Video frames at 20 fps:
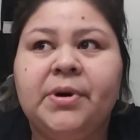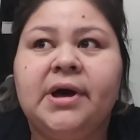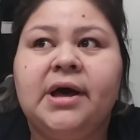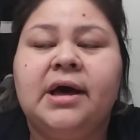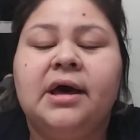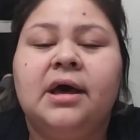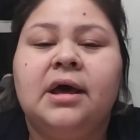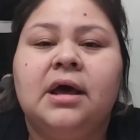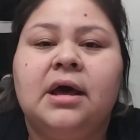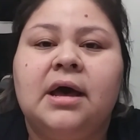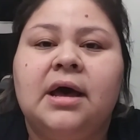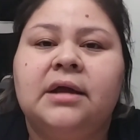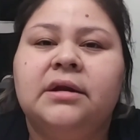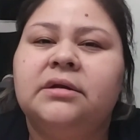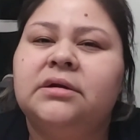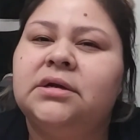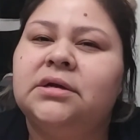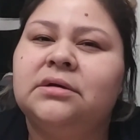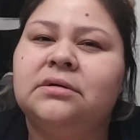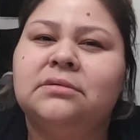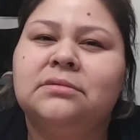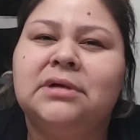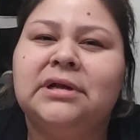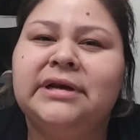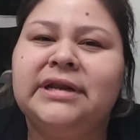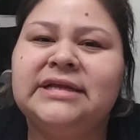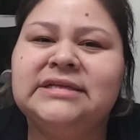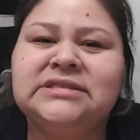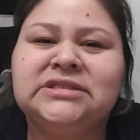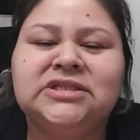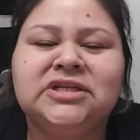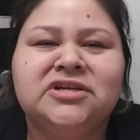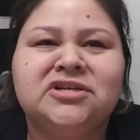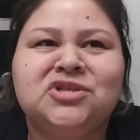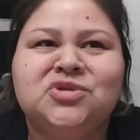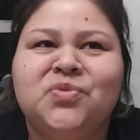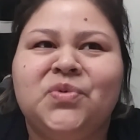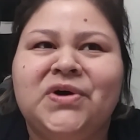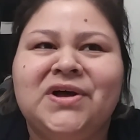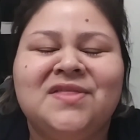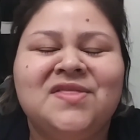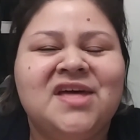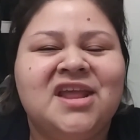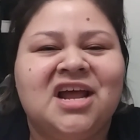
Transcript: But I don't know, unless there's one